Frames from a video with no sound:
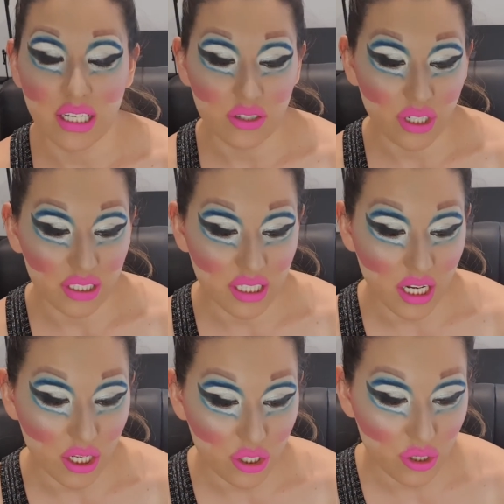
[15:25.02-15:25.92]

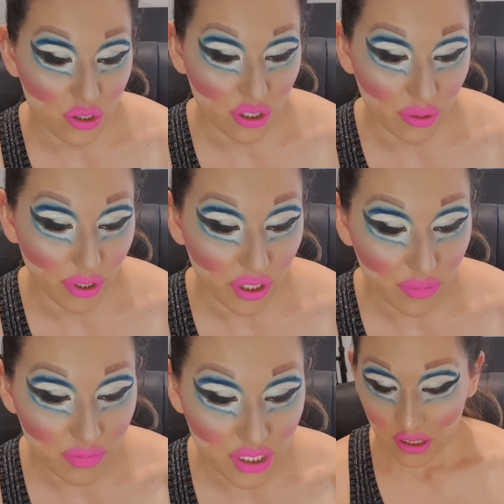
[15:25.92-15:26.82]
Trixie use on the
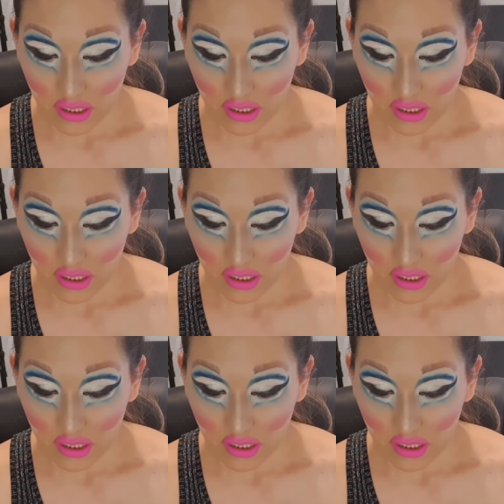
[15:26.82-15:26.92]
bottoms.